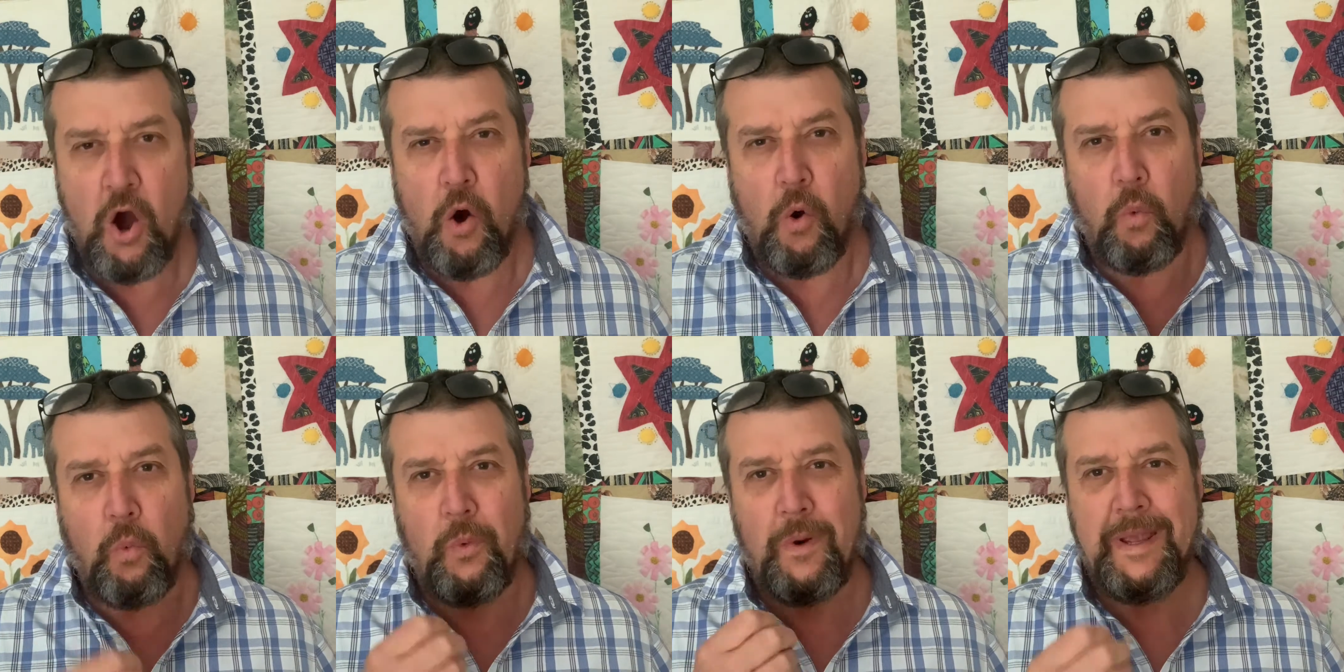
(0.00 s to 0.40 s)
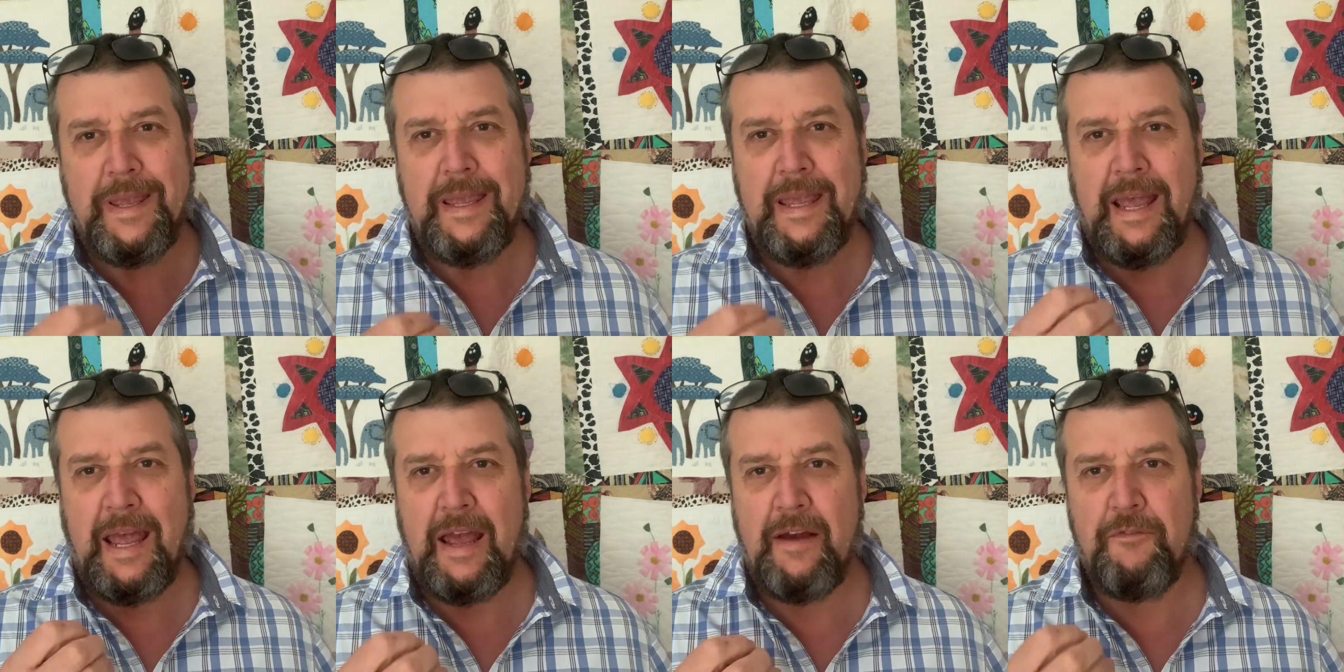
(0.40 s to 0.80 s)
We
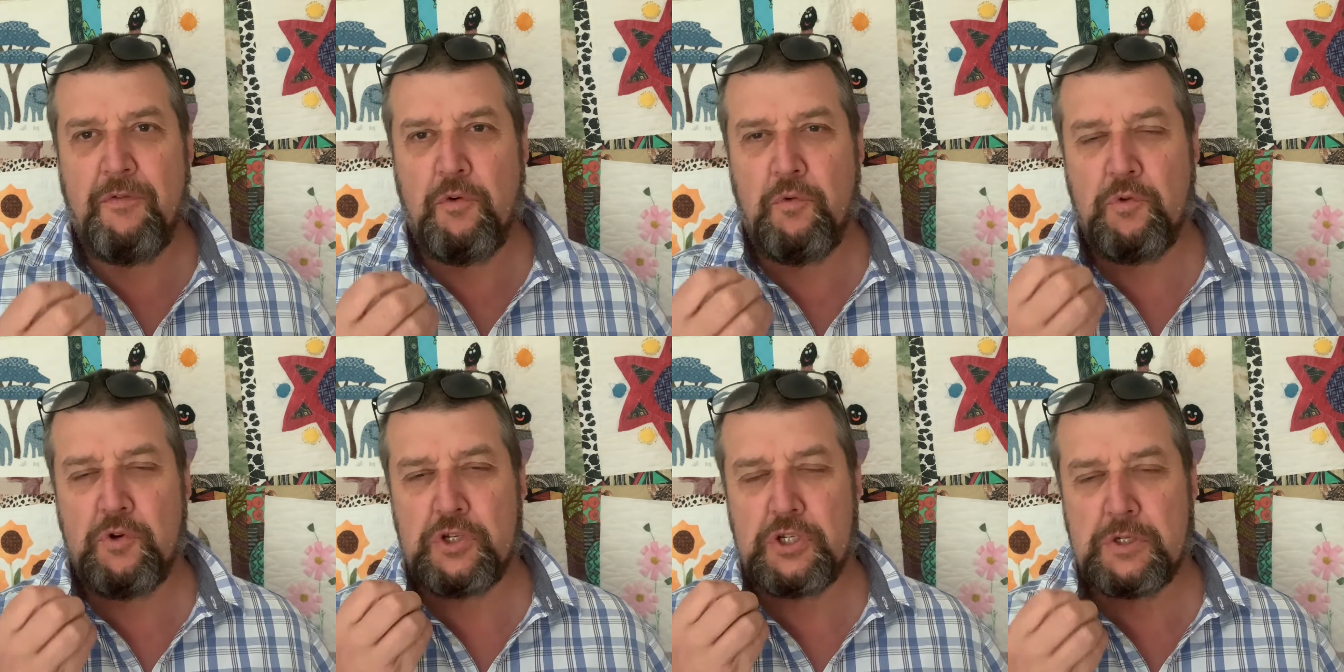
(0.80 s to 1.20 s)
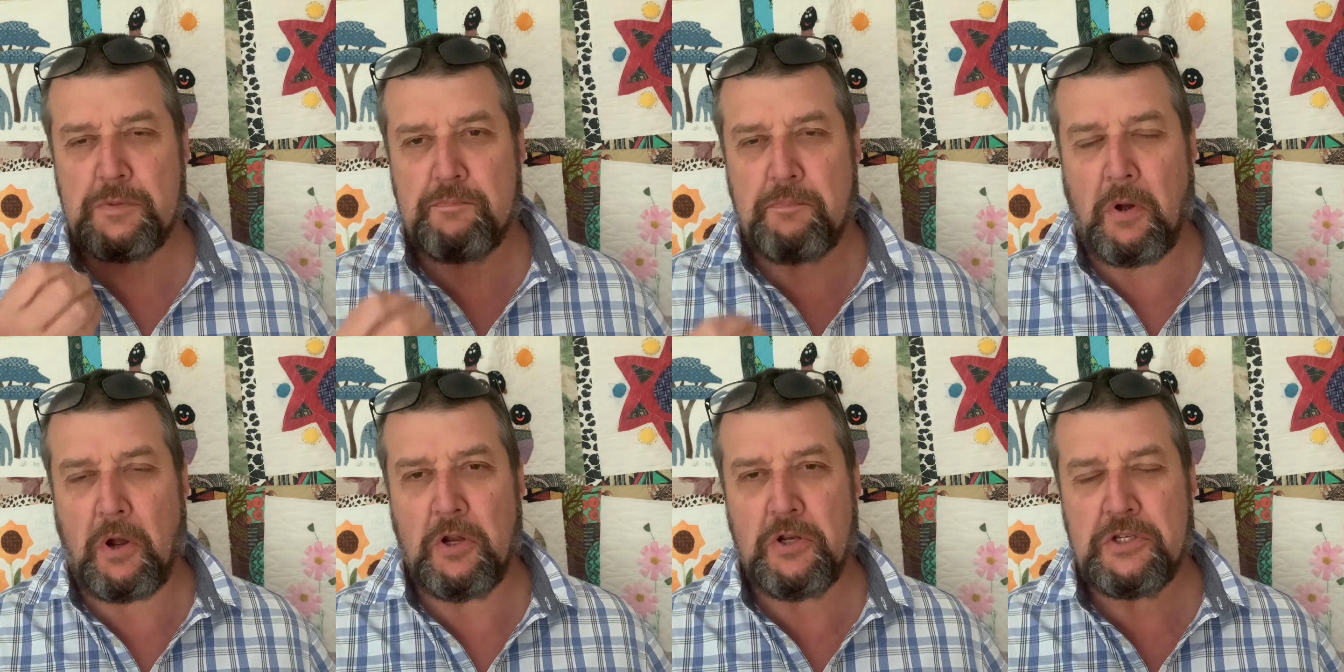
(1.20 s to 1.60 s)
have a
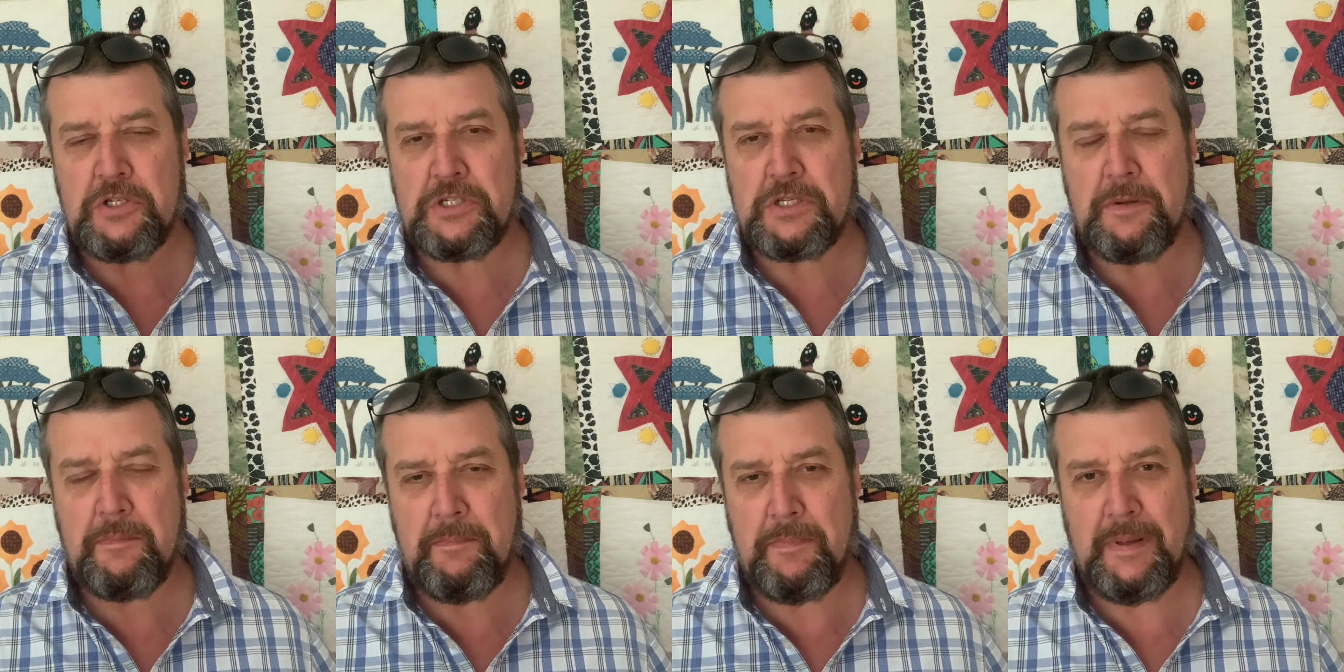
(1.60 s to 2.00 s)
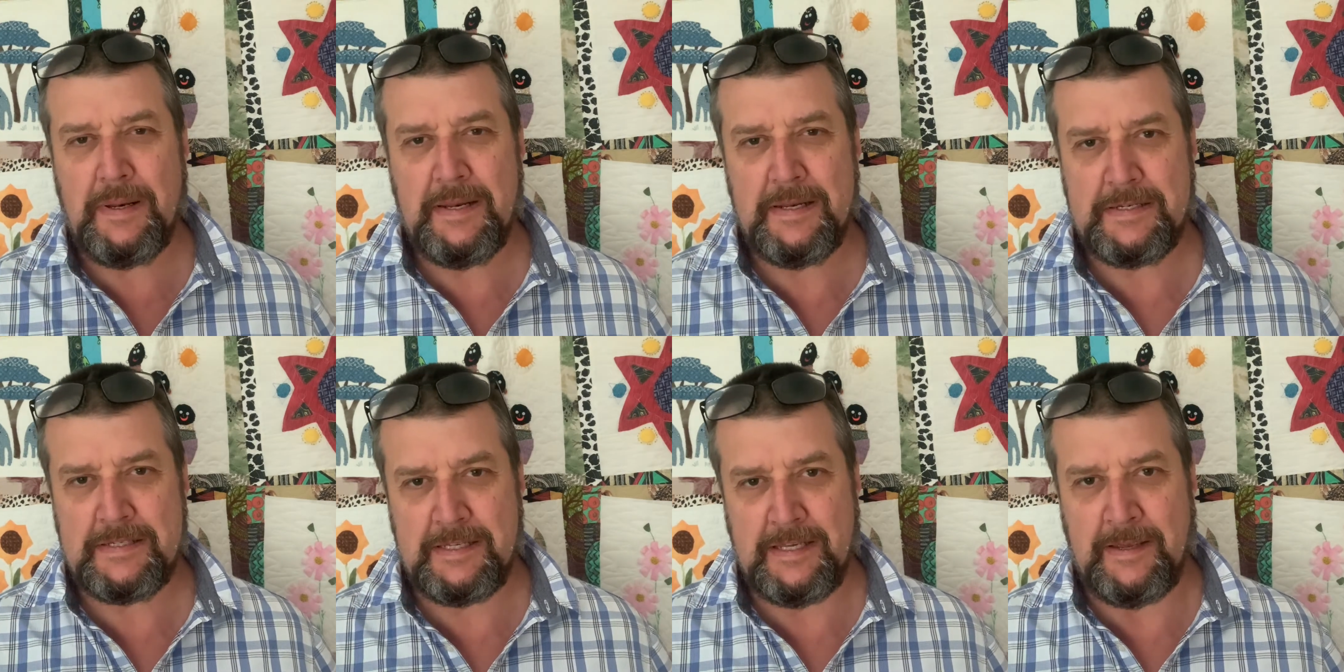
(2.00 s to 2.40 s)

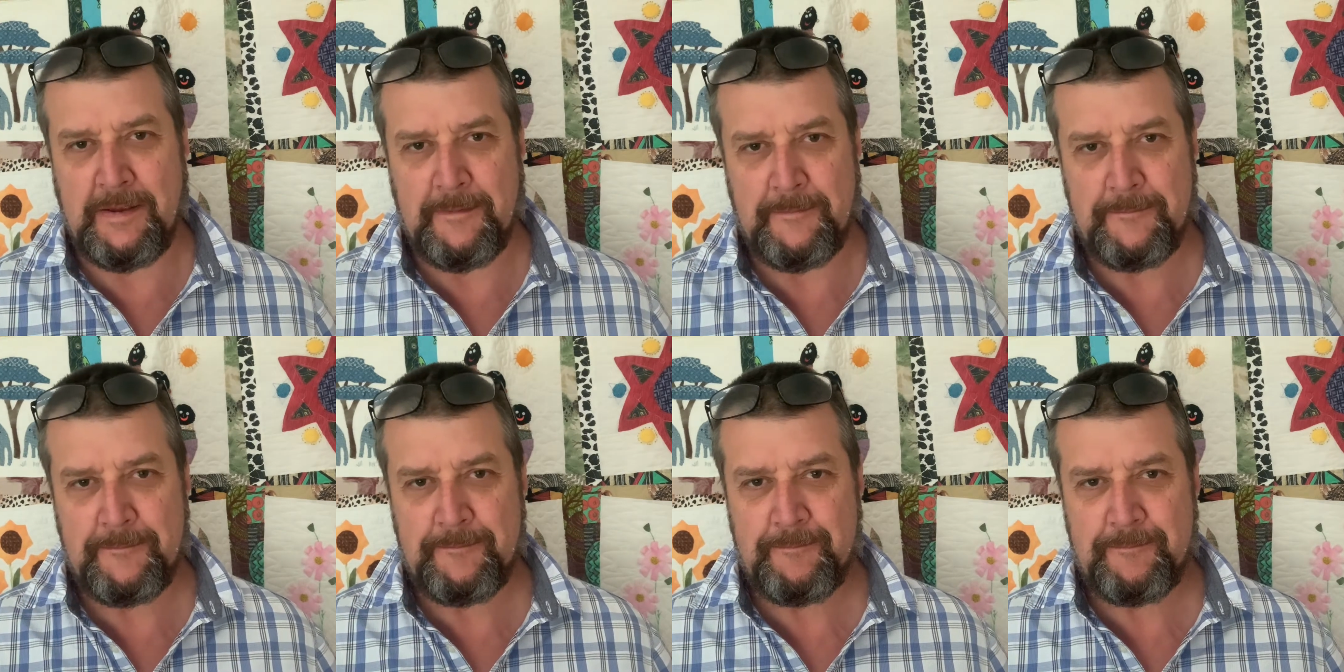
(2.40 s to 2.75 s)
responsibility